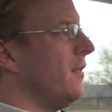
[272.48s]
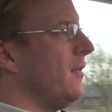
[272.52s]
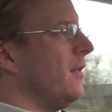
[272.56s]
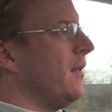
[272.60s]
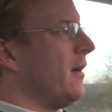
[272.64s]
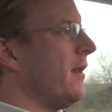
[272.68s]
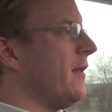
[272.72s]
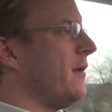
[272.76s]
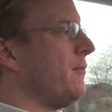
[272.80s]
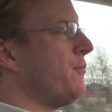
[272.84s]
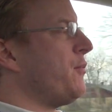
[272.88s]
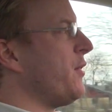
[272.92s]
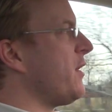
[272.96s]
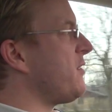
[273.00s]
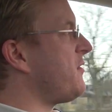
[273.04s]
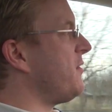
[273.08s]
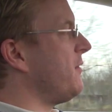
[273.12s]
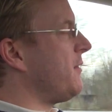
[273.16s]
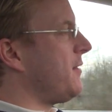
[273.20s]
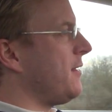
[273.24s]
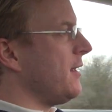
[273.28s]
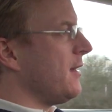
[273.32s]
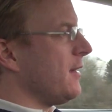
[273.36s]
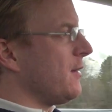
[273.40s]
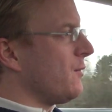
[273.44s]
And the
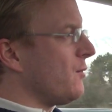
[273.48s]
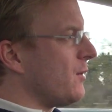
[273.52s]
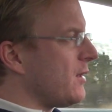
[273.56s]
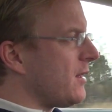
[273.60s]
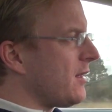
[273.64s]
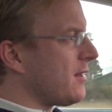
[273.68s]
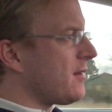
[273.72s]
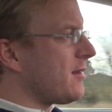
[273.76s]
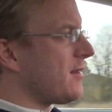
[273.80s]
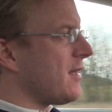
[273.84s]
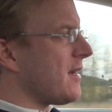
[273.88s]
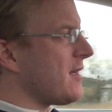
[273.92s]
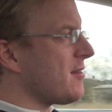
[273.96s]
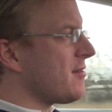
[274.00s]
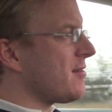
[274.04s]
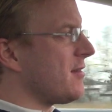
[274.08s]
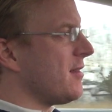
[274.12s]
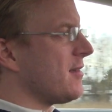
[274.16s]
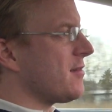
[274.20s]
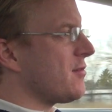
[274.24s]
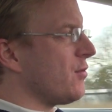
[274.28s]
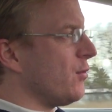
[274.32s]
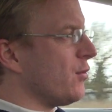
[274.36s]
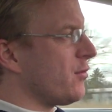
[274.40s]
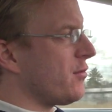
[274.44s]
impressive thing with the Tesla
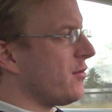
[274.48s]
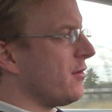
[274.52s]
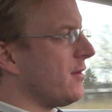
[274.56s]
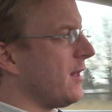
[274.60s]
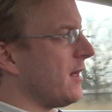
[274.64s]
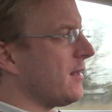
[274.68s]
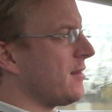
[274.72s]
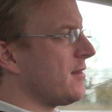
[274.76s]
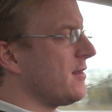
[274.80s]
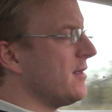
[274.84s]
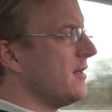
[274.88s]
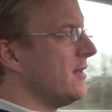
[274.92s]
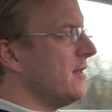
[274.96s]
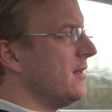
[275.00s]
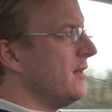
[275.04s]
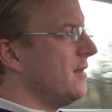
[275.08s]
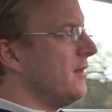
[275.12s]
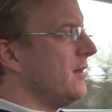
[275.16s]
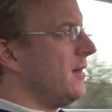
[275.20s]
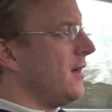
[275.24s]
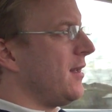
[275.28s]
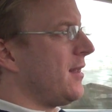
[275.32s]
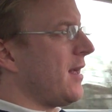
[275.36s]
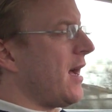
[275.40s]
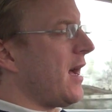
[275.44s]
is also that
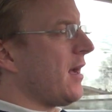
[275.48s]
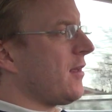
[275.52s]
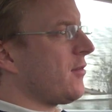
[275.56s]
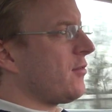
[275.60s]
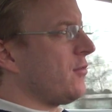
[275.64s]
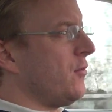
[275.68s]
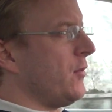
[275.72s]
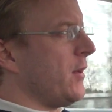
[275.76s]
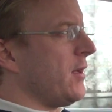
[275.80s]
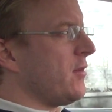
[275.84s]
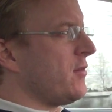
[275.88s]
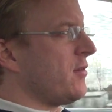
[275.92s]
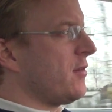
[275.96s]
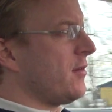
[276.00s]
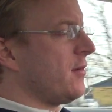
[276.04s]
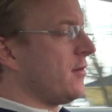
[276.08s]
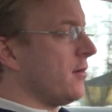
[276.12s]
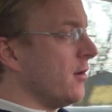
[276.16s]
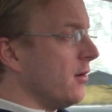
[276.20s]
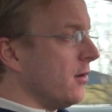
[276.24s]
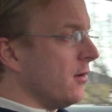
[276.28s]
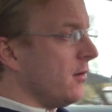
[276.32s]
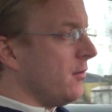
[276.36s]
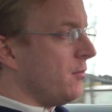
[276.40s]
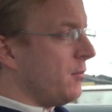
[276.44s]
it accelerates
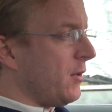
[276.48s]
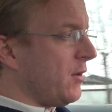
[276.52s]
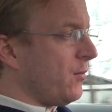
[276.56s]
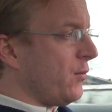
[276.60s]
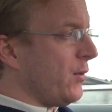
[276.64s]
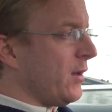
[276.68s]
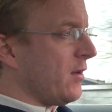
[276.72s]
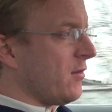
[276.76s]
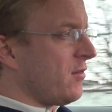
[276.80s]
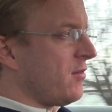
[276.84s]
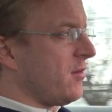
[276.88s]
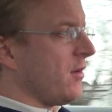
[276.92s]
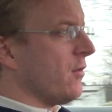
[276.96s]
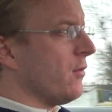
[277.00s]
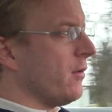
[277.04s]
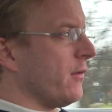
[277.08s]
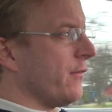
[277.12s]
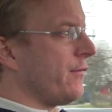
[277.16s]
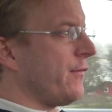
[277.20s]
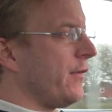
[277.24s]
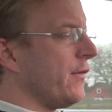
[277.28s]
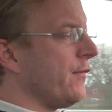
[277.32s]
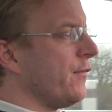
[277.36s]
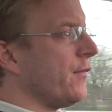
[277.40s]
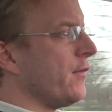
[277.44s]
good between 0
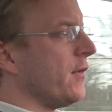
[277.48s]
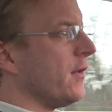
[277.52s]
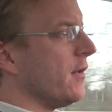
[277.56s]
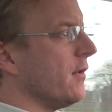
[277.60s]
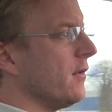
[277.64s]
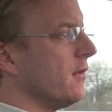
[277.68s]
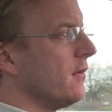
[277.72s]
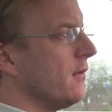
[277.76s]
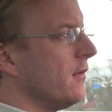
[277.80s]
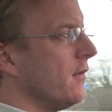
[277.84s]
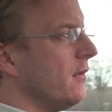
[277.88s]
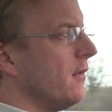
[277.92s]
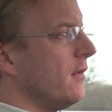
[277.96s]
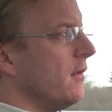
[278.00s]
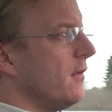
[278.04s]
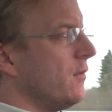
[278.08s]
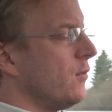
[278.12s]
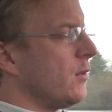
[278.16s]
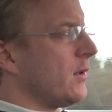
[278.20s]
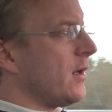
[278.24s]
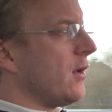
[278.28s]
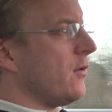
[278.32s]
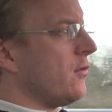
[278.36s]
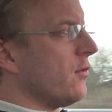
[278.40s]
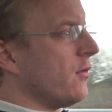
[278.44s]
and 50.
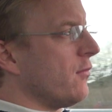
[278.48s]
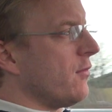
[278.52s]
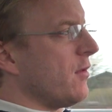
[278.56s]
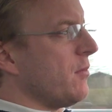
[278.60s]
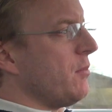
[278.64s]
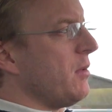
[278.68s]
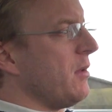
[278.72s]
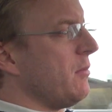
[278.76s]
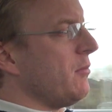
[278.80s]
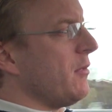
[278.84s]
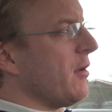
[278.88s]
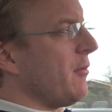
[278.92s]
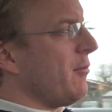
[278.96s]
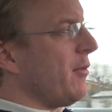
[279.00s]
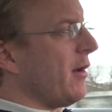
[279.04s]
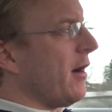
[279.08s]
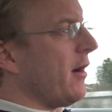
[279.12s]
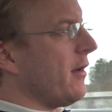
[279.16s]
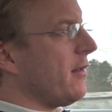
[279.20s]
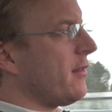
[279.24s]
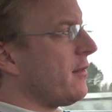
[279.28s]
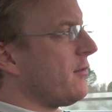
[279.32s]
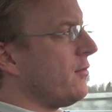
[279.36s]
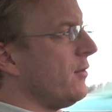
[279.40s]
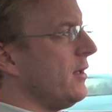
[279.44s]
When I drove the
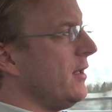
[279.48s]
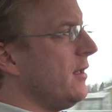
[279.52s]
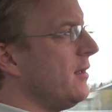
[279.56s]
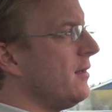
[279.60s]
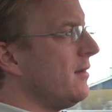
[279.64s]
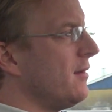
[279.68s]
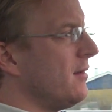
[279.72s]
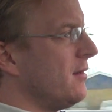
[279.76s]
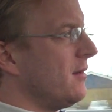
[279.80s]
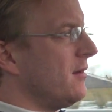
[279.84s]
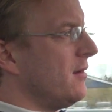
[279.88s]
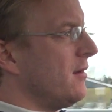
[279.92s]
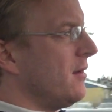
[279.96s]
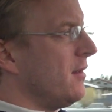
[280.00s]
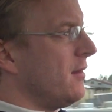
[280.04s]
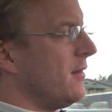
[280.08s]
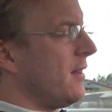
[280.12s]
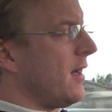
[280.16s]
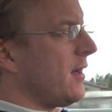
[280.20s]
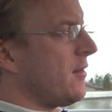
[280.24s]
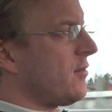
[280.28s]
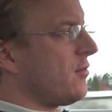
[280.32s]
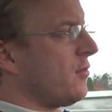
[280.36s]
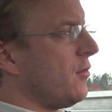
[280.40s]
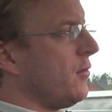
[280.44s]
BMW i3, the
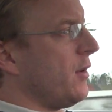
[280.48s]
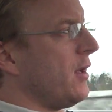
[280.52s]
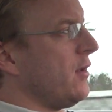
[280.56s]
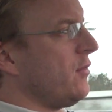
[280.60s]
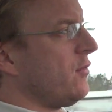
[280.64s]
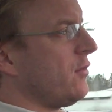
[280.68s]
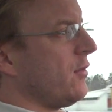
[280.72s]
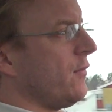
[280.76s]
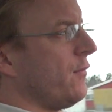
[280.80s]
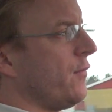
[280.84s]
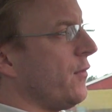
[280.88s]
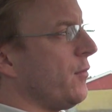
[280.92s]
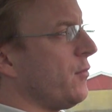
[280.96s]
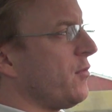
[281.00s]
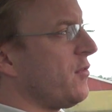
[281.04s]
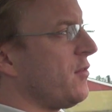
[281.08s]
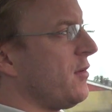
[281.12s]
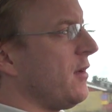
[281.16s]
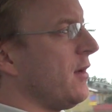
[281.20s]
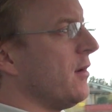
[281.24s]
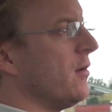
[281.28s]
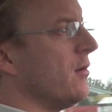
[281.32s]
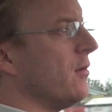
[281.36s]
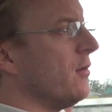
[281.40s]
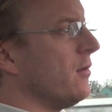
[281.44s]
acceleration from
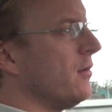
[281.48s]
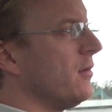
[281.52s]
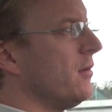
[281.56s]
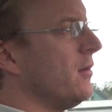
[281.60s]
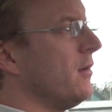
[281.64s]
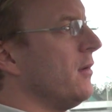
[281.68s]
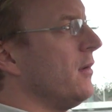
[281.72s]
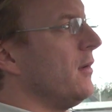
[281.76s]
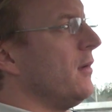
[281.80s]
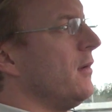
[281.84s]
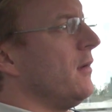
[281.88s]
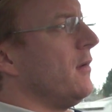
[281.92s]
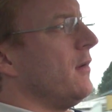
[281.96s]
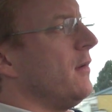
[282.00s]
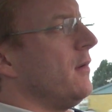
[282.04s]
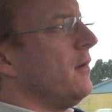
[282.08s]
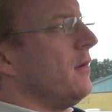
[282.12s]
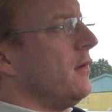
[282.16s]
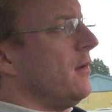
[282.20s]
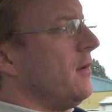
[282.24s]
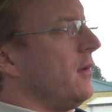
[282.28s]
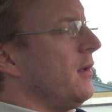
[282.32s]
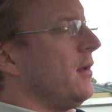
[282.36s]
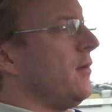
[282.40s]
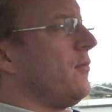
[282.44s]
0,
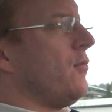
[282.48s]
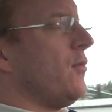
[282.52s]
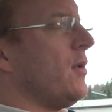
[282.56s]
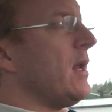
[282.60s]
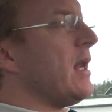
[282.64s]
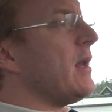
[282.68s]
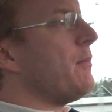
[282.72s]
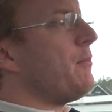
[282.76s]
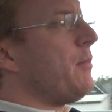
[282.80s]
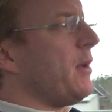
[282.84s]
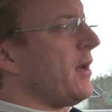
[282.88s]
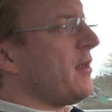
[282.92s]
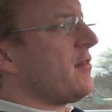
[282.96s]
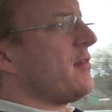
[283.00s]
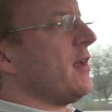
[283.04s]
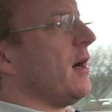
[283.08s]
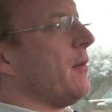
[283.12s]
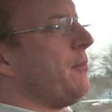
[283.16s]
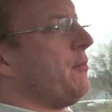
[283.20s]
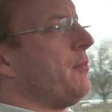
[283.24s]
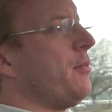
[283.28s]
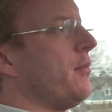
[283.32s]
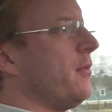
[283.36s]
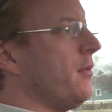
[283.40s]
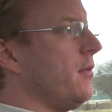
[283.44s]
it really picks up
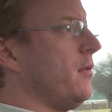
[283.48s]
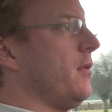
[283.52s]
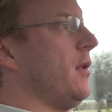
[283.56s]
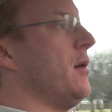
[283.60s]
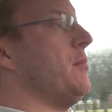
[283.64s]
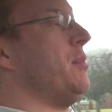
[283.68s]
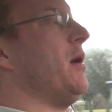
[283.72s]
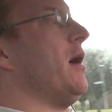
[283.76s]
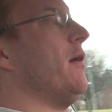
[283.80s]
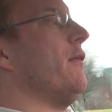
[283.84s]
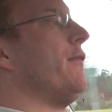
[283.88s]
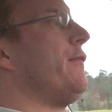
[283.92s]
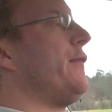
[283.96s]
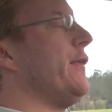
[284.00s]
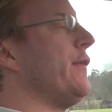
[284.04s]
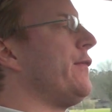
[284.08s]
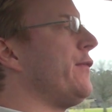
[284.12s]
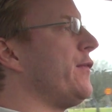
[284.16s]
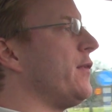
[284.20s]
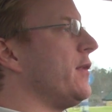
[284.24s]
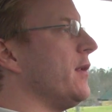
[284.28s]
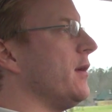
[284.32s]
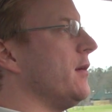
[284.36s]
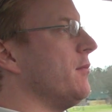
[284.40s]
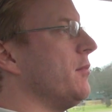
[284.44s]
above
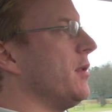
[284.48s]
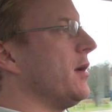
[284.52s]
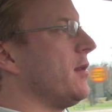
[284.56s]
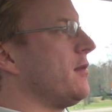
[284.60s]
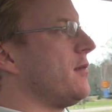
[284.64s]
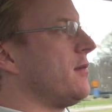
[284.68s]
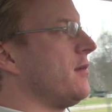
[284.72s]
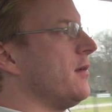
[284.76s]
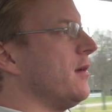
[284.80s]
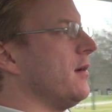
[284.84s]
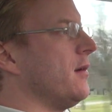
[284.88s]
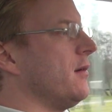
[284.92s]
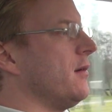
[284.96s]
50, but